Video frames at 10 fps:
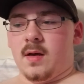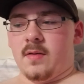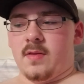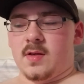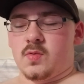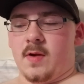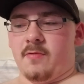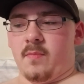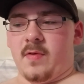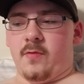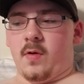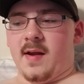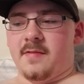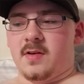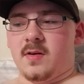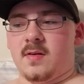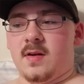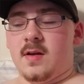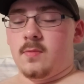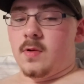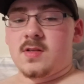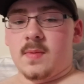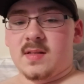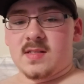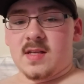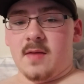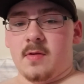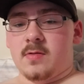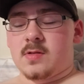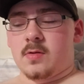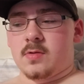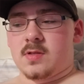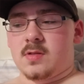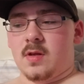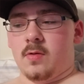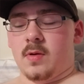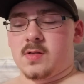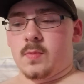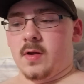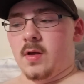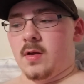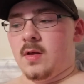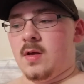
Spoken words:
things ran from before and after. Runs about the same, so it still runs pretty good.